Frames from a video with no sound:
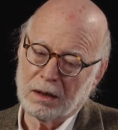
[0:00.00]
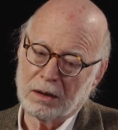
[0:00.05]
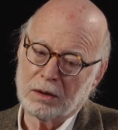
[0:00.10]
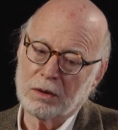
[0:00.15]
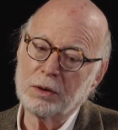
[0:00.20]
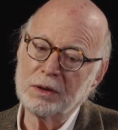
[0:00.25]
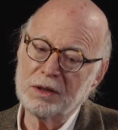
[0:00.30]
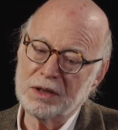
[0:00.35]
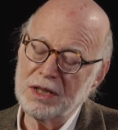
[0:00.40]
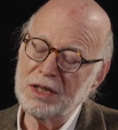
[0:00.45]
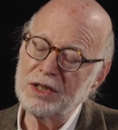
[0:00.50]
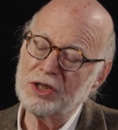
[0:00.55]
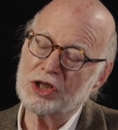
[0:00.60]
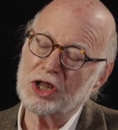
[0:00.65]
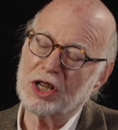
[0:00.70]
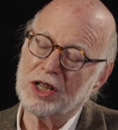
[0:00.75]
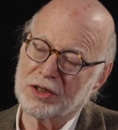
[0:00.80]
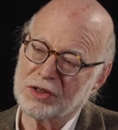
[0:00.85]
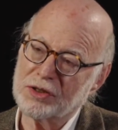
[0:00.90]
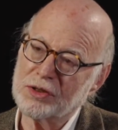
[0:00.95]
could teach
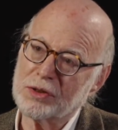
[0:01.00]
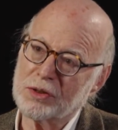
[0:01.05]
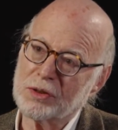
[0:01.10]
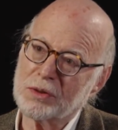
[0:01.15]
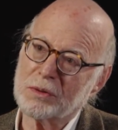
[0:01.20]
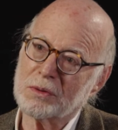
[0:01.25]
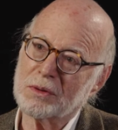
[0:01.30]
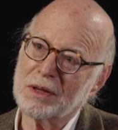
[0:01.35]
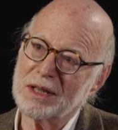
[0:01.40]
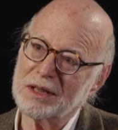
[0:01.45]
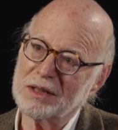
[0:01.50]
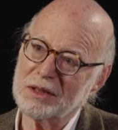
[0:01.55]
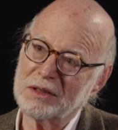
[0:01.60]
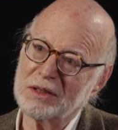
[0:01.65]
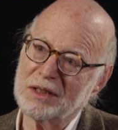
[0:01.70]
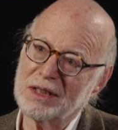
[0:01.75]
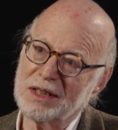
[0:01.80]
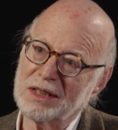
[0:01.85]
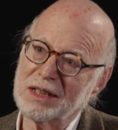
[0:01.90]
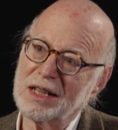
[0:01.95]
us rather
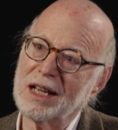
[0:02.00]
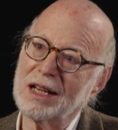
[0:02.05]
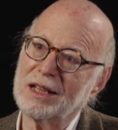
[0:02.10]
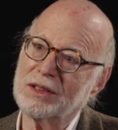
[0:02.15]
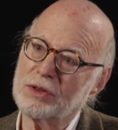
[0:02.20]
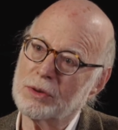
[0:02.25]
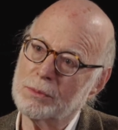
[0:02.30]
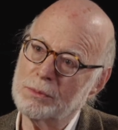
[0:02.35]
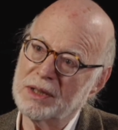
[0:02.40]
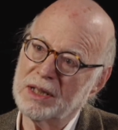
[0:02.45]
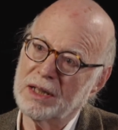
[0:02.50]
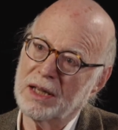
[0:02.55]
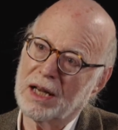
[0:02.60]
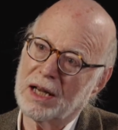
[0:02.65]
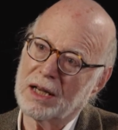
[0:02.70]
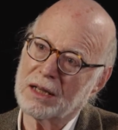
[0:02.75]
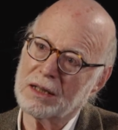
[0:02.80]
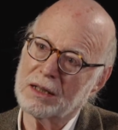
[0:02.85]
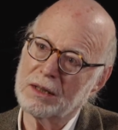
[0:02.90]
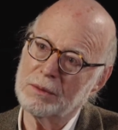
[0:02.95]
than had to be
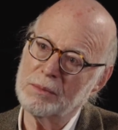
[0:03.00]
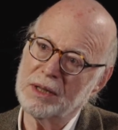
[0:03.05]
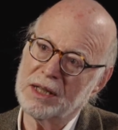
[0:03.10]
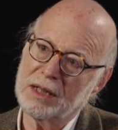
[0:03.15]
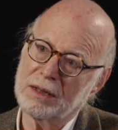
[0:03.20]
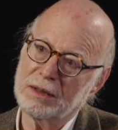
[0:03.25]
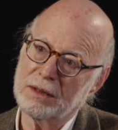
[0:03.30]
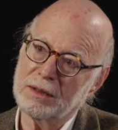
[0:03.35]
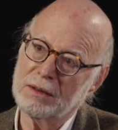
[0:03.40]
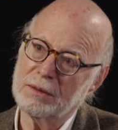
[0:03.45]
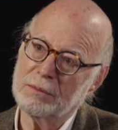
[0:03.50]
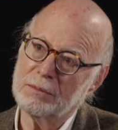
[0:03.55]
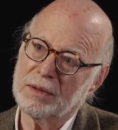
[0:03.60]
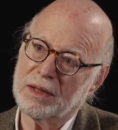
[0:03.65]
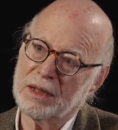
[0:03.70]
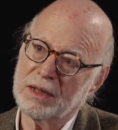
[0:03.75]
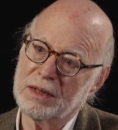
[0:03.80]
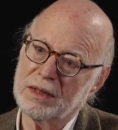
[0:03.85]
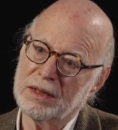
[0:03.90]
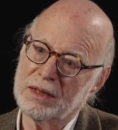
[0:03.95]
acclimated
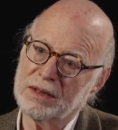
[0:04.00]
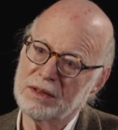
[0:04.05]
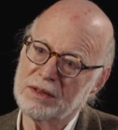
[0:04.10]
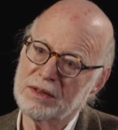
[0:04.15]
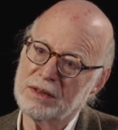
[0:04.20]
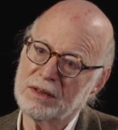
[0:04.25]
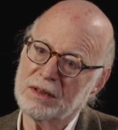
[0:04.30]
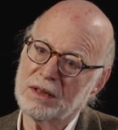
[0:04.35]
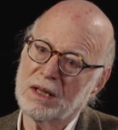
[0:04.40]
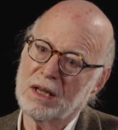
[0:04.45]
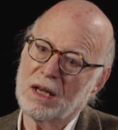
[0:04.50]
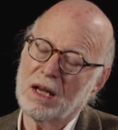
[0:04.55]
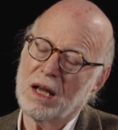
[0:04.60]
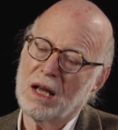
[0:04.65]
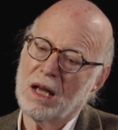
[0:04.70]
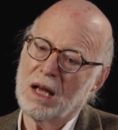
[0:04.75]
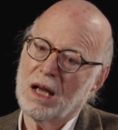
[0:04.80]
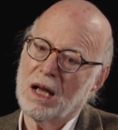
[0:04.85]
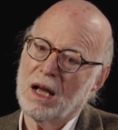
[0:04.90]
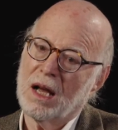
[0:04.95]
by this.
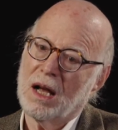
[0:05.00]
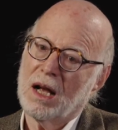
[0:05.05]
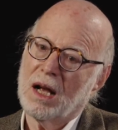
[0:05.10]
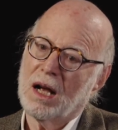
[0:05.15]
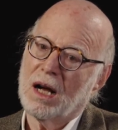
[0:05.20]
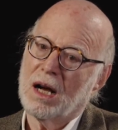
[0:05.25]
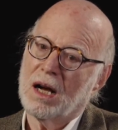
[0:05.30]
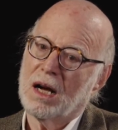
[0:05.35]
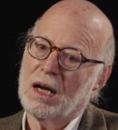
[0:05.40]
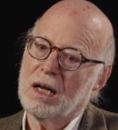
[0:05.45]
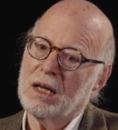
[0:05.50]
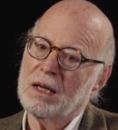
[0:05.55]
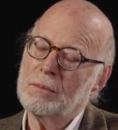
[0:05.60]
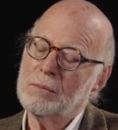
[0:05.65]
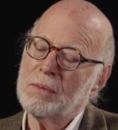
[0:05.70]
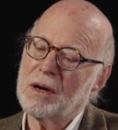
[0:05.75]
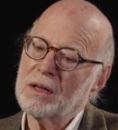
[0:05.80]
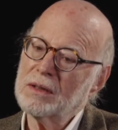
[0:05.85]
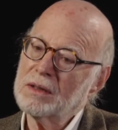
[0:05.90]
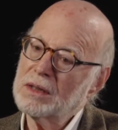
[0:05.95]
In
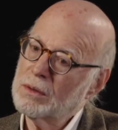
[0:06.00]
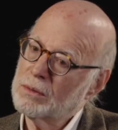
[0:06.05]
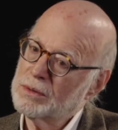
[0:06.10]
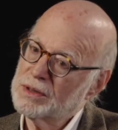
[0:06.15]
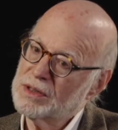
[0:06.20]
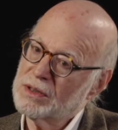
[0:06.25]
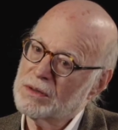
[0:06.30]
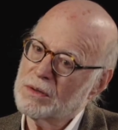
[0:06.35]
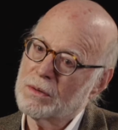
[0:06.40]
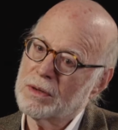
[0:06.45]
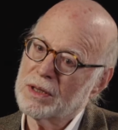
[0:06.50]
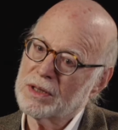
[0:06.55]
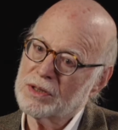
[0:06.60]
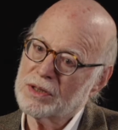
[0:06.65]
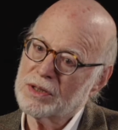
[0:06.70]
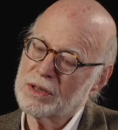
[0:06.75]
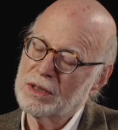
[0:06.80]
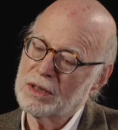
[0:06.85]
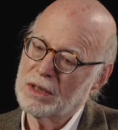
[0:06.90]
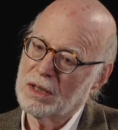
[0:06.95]
part, that was a
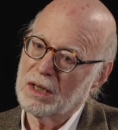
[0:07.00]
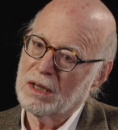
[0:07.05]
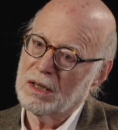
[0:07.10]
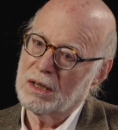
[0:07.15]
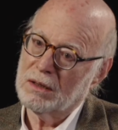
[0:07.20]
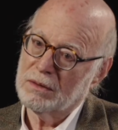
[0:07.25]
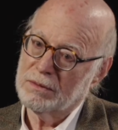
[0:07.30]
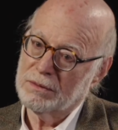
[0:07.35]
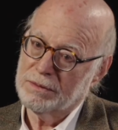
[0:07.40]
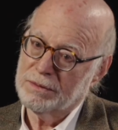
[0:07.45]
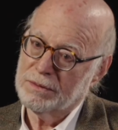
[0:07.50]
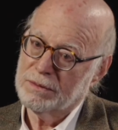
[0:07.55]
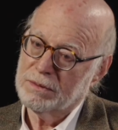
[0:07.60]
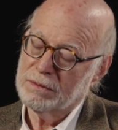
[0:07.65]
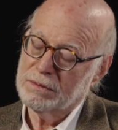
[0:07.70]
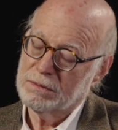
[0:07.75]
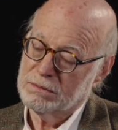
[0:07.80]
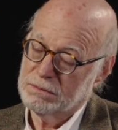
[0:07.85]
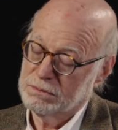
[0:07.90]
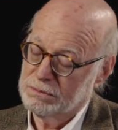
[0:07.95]
question of
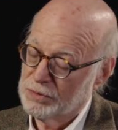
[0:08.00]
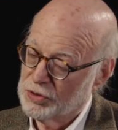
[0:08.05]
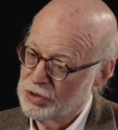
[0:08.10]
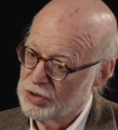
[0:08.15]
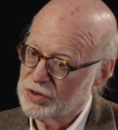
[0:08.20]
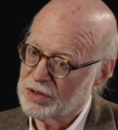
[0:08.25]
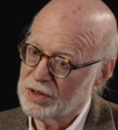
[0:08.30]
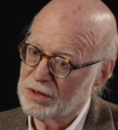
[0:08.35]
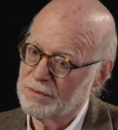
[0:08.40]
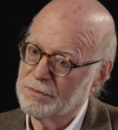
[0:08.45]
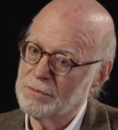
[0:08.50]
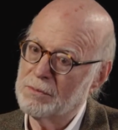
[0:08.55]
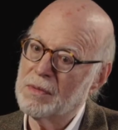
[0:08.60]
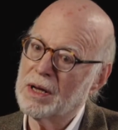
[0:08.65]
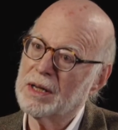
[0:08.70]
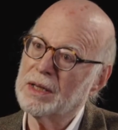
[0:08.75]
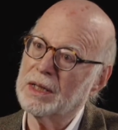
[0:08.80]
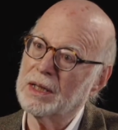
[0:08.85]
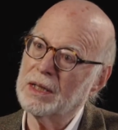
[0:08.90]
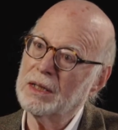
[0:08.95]
just of
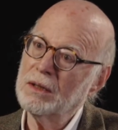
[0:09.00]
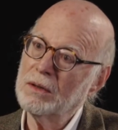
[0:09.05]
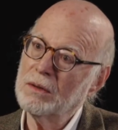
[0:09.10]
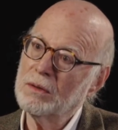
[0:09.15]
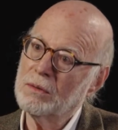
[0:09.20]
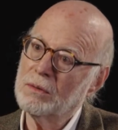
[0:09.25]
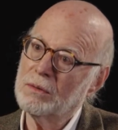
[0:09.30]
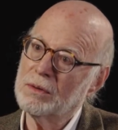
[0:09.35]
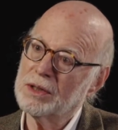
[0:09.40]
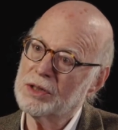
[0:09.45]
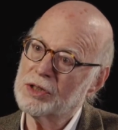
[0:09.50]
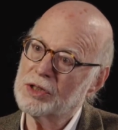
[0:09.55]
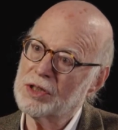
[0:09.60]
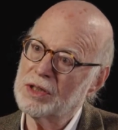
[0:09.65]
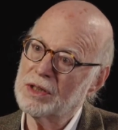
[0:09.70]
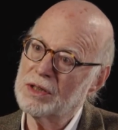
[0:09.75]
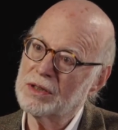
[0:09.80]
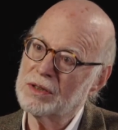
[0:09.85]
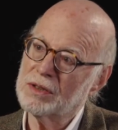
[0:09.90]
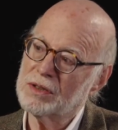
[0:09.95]
money, which
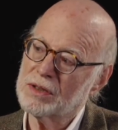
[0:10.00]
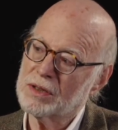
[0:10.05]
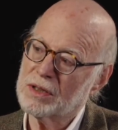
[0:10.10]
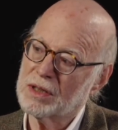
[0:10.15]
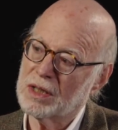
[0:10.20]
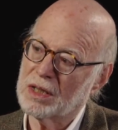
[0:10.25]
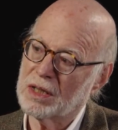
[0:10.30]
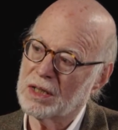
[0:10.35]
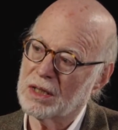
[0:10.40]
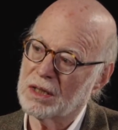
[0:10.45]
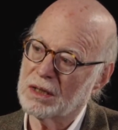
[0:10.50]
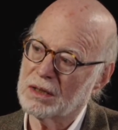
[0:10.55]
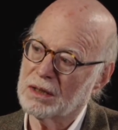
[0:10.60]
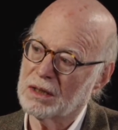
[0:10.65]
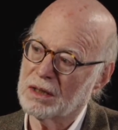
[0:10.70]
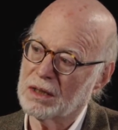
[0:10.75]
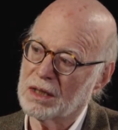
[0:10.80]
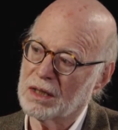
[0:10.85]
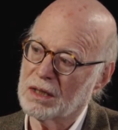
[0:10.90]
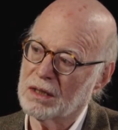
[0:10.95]
is that
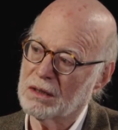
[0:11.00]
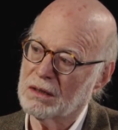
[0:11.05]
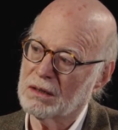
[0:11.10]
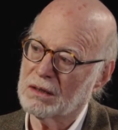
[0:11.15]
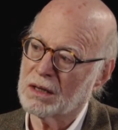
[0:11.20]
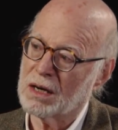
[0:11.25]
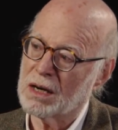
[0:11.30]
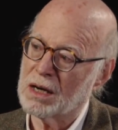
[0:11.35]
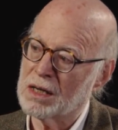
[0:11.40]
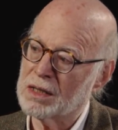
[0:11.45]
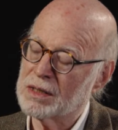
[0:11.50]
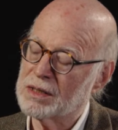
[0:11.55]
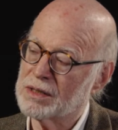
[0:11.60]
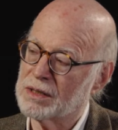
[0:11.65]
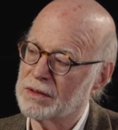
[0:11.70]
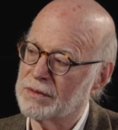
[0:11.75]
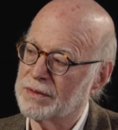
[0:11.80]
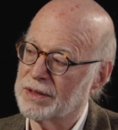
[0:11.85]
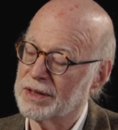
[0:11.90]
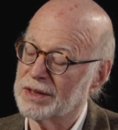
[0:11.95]
the kinds
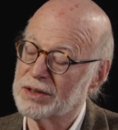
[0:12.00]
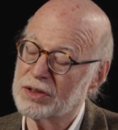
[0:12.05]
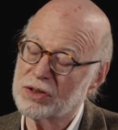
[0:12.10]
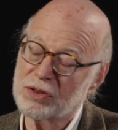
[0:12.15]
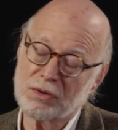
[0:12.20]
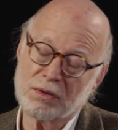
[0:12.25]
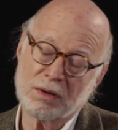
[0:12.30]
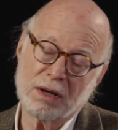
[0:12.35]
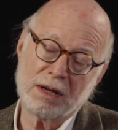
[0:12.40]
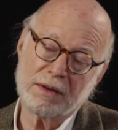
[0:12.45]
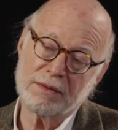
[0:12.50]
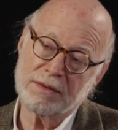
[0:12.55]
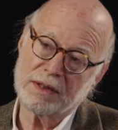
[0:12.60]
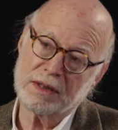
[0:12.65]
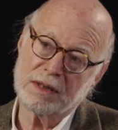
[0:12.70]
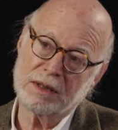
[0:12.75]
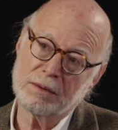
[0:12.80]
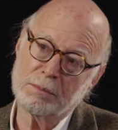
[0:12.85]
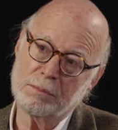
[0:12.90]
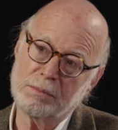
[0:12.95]
of
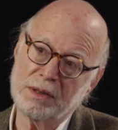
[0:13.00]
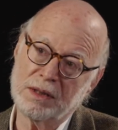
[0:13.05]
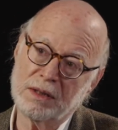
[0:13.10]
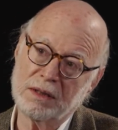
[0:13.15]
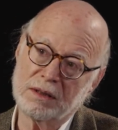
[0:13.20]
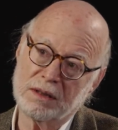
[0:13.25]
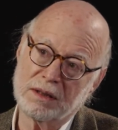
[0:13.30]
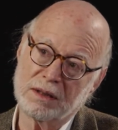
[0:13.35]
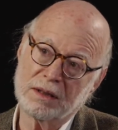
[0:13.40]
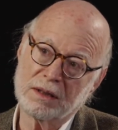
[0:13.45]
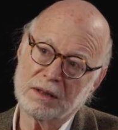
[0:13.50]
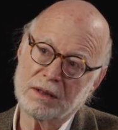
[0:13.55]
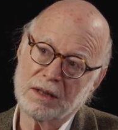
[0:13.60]
extravagant building